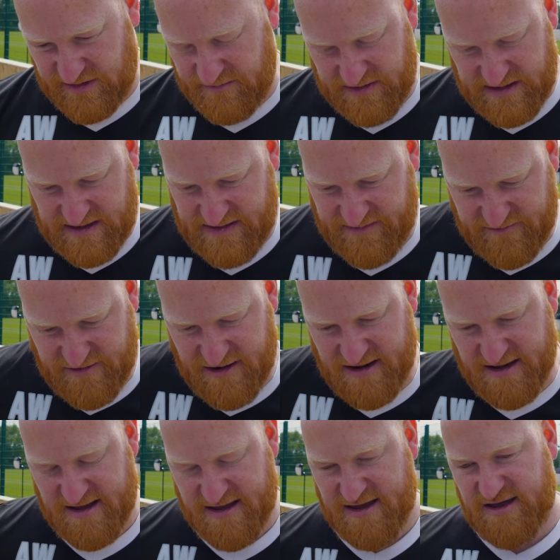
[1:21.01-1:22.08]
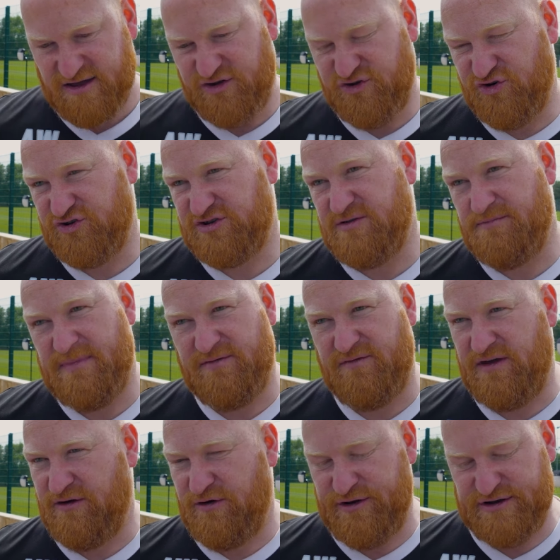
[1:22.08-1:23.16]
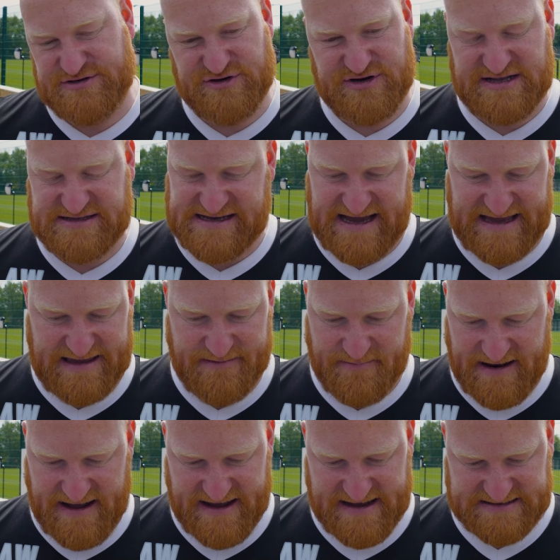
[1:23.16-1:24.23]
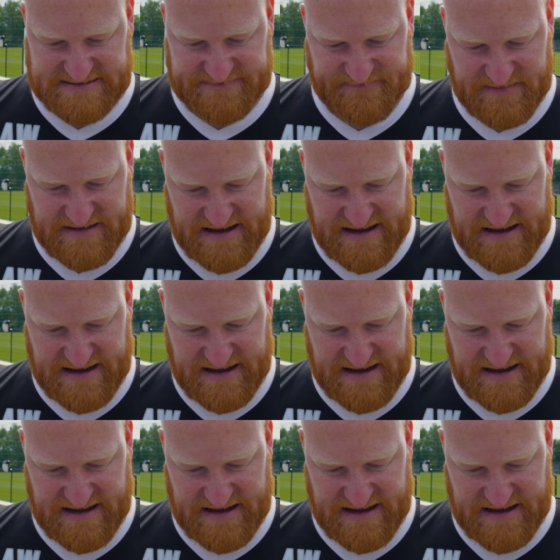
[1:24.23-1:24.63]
They've got good midfielders, good attacking players.